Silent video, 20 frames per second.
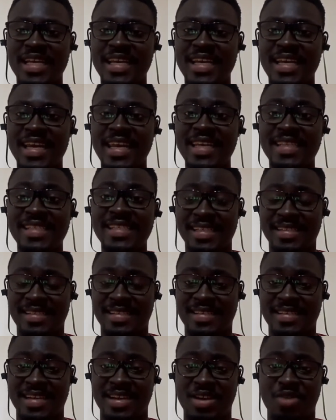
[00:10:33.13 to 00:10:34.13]
And the latest
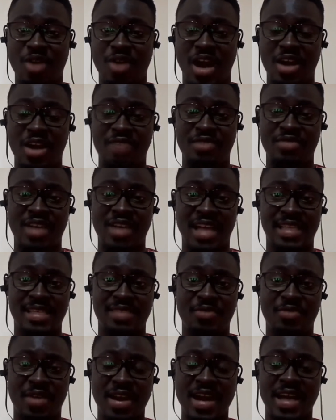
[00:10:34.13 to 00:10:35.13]
is that in that
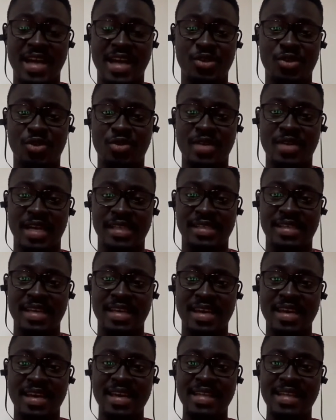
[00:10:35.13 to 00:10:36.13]
regard is also that
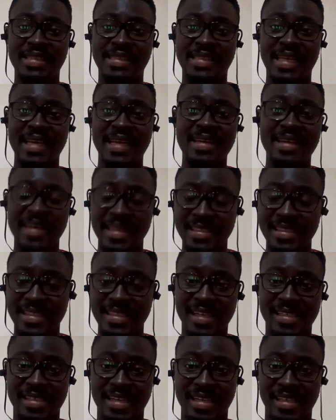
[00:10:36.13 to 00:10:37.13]
the 10-day
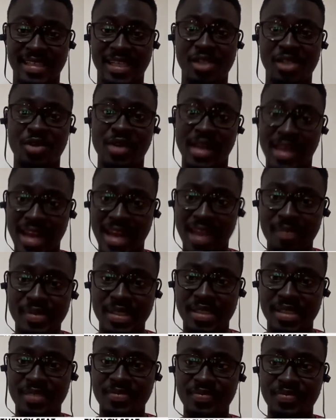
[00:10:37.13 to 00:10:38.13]
injunction has actually
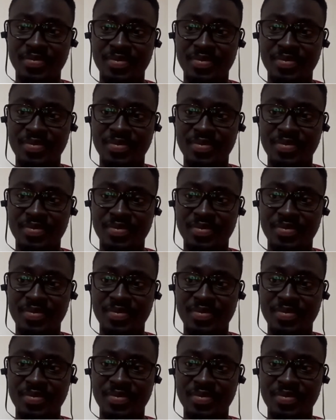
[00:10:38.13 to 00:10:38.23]
elapsed.